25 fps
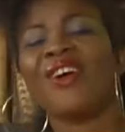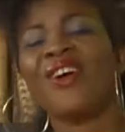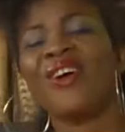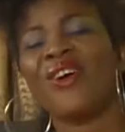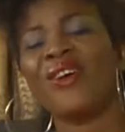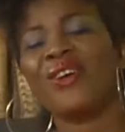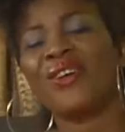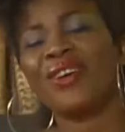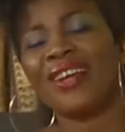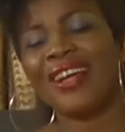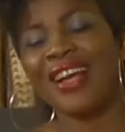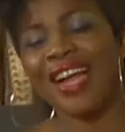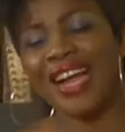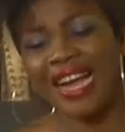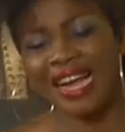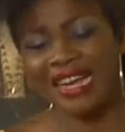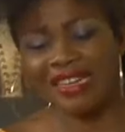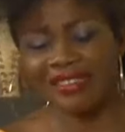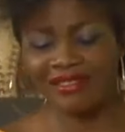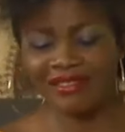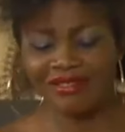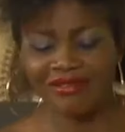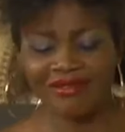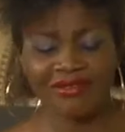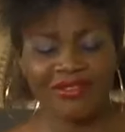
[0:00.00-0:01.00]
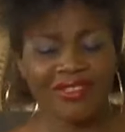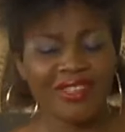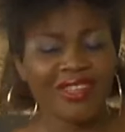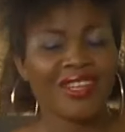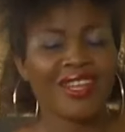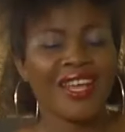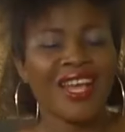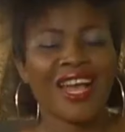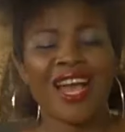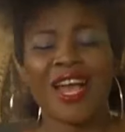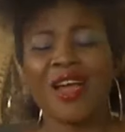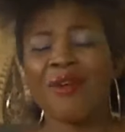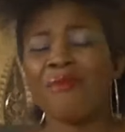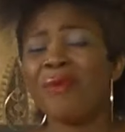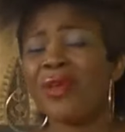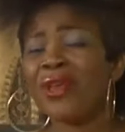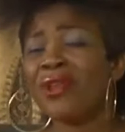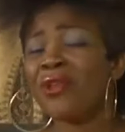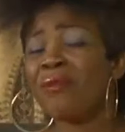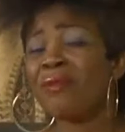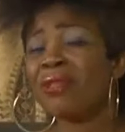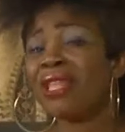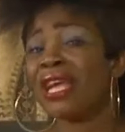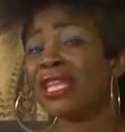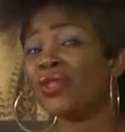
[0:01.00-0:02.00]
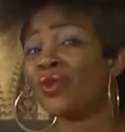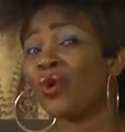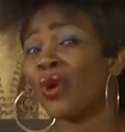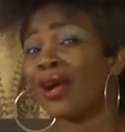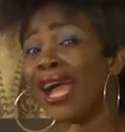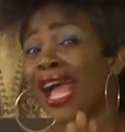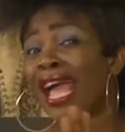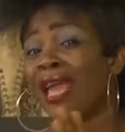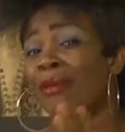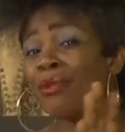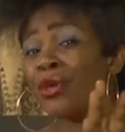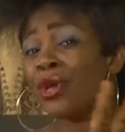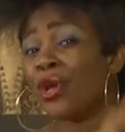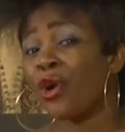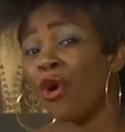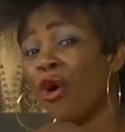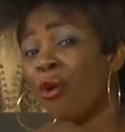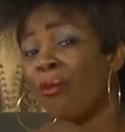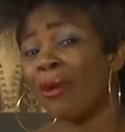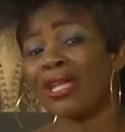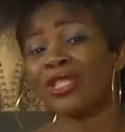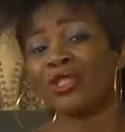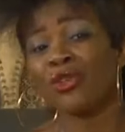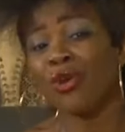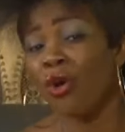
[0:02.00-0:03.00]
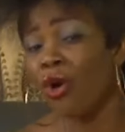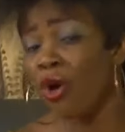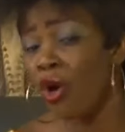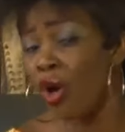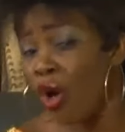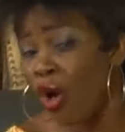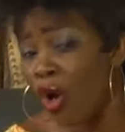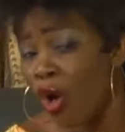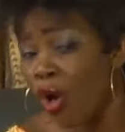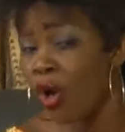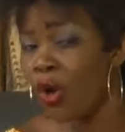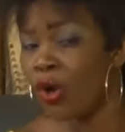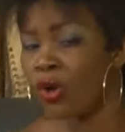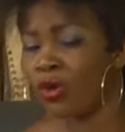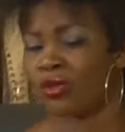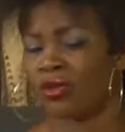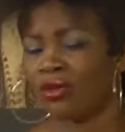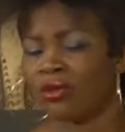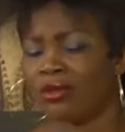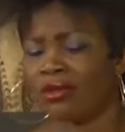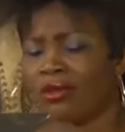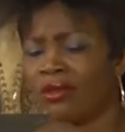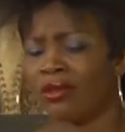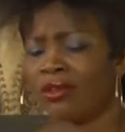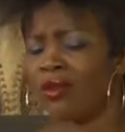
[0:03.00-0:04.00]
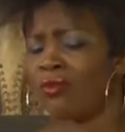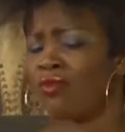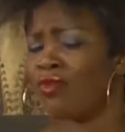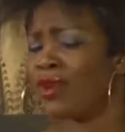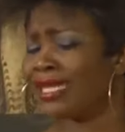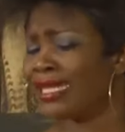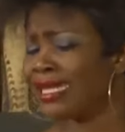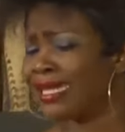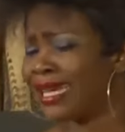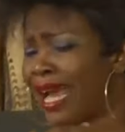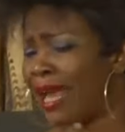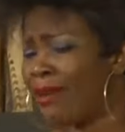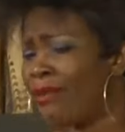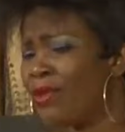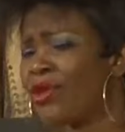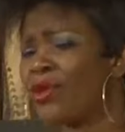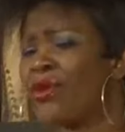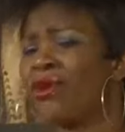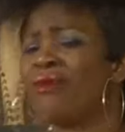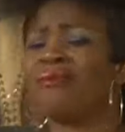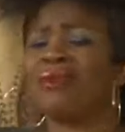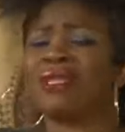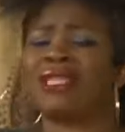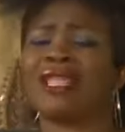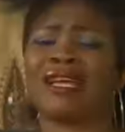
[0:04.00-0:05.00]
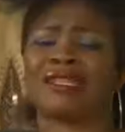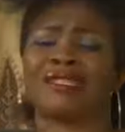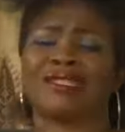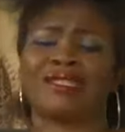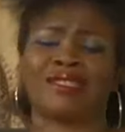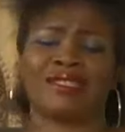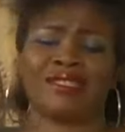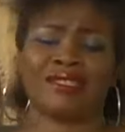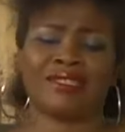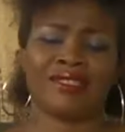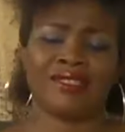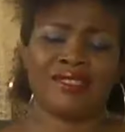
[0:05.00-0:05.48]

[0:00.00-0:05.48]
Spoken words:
Oh God, I beg you with that one kind you come at all. I want to kind you come with us.